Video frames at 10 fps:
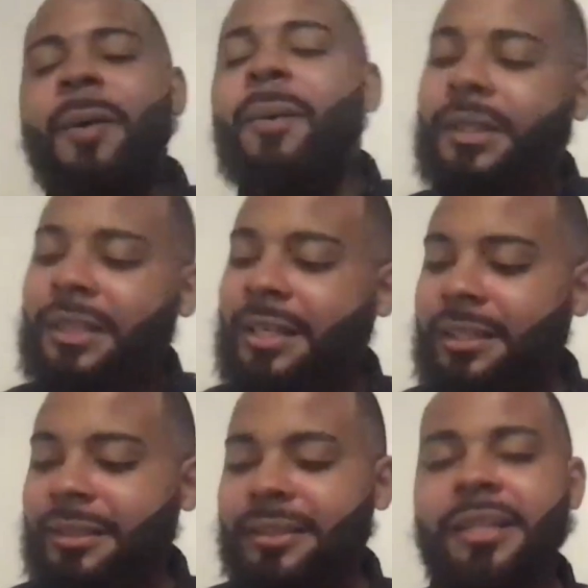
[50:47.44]
It
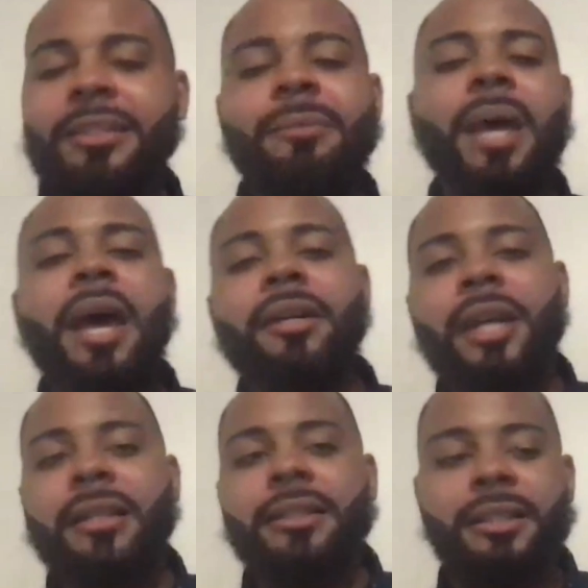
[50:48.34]
doesn't matter.
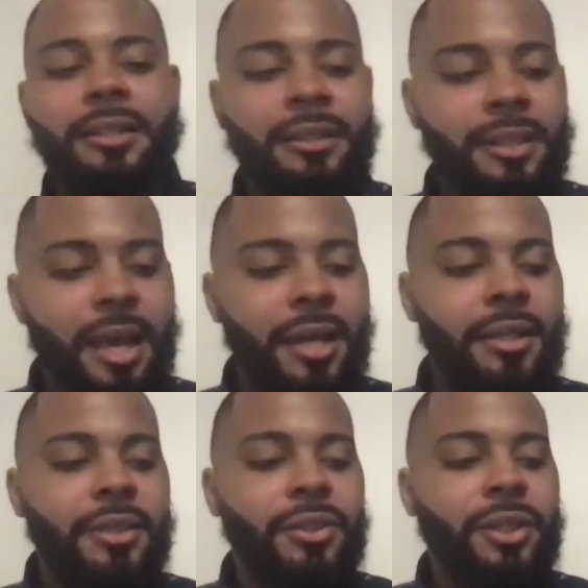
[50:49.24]
At the end of the day,
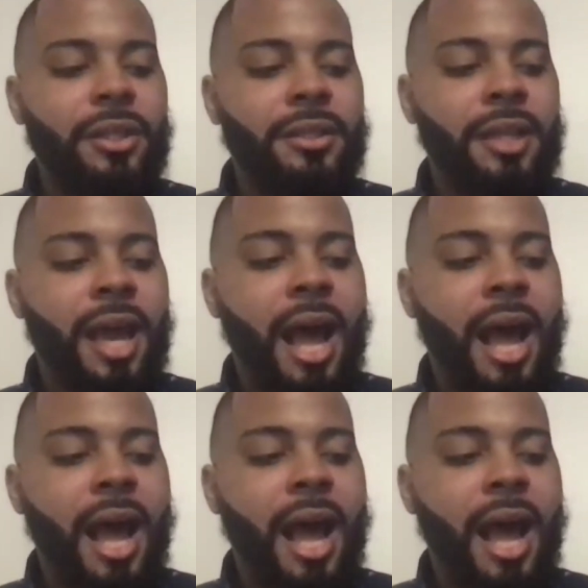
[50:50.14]
it's just,